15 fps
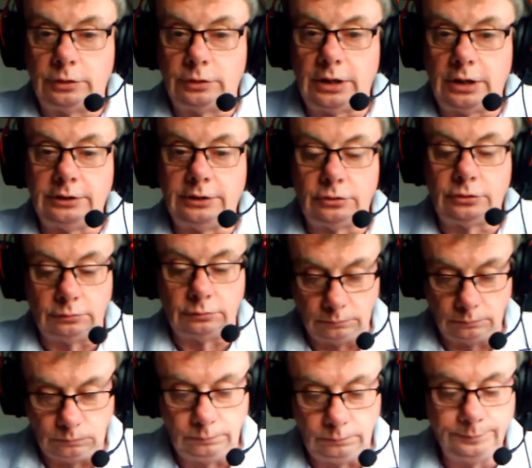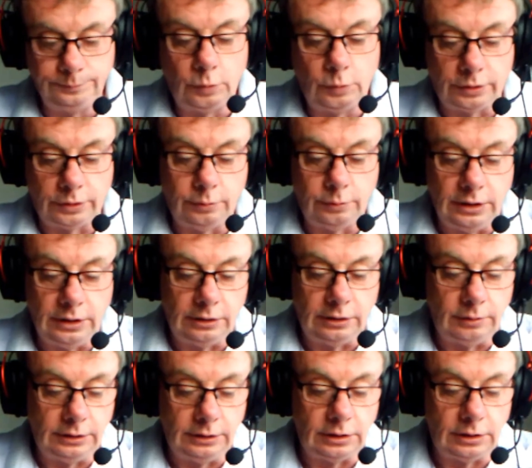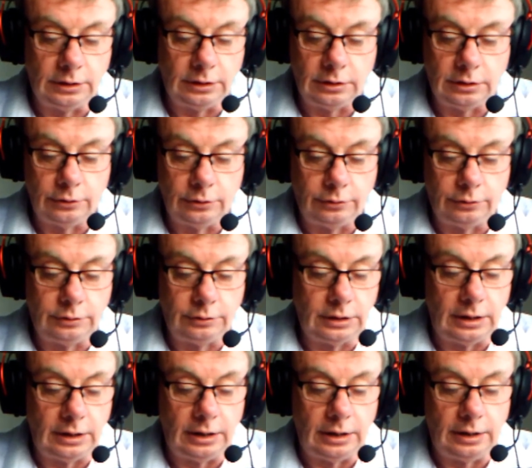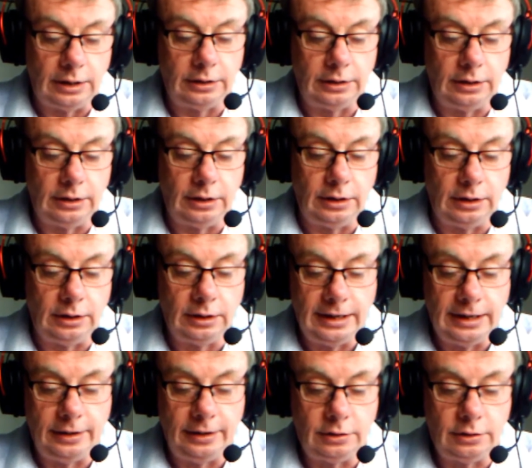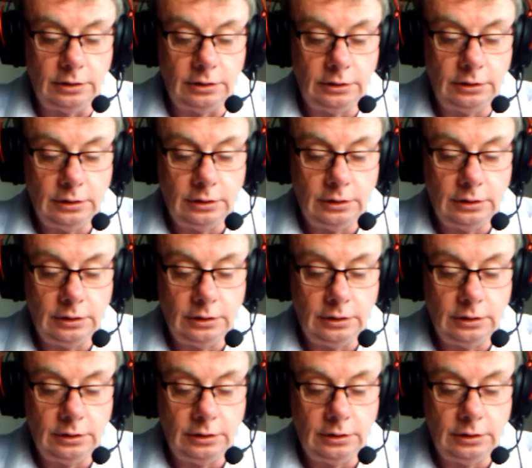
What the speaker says: Okay, so what do we need? We need to include the header.